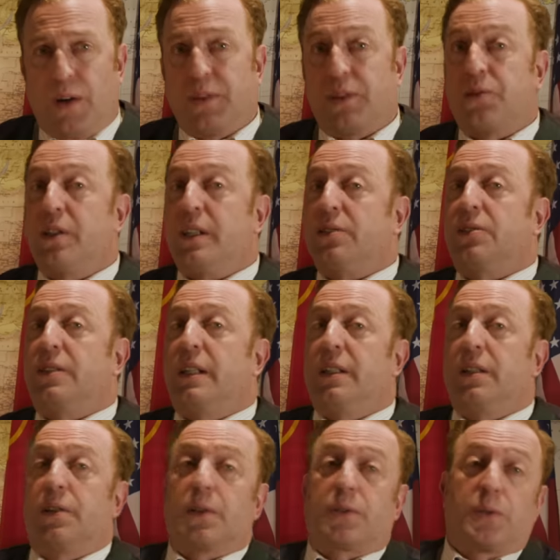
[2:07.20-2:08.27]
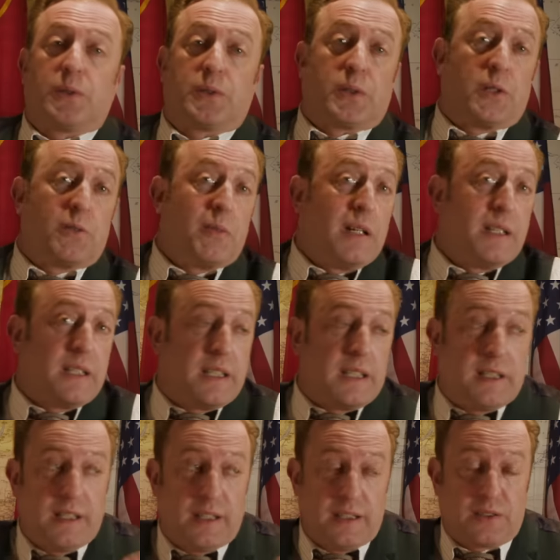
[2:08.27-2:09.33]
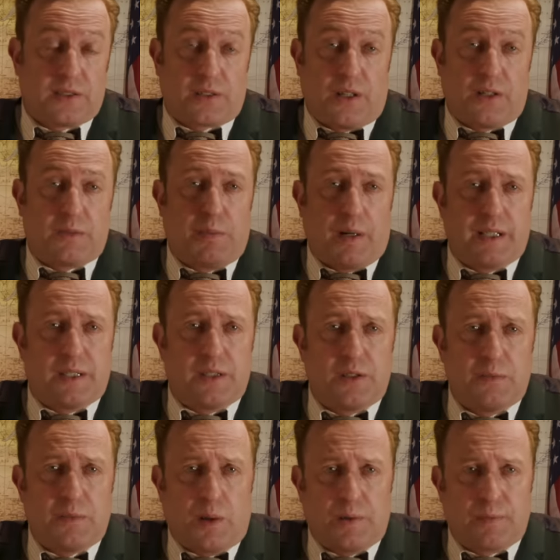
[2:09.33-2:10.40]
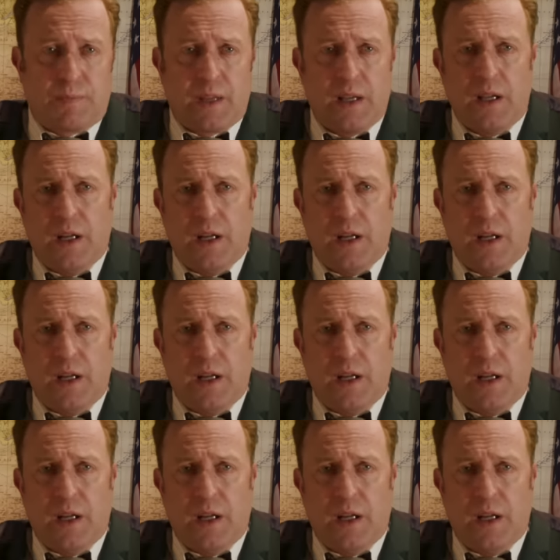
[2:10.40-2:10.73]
On the 16th, the cruiser Hermione is sunk by a U boat.